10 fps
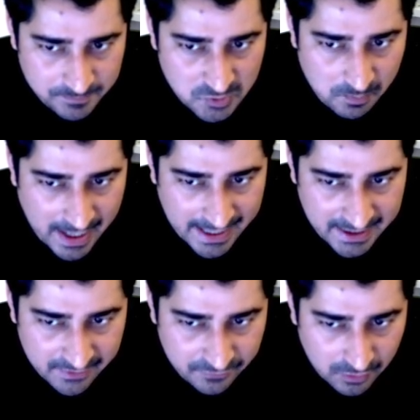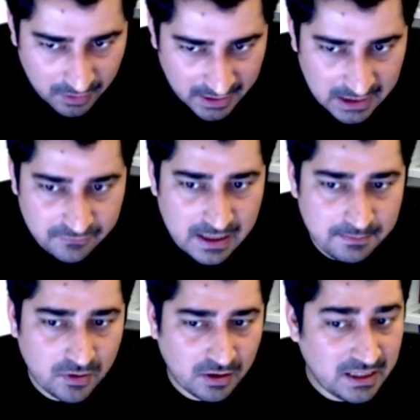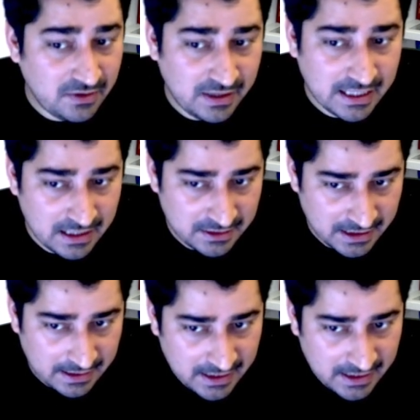So by default, if I'm not giving anything,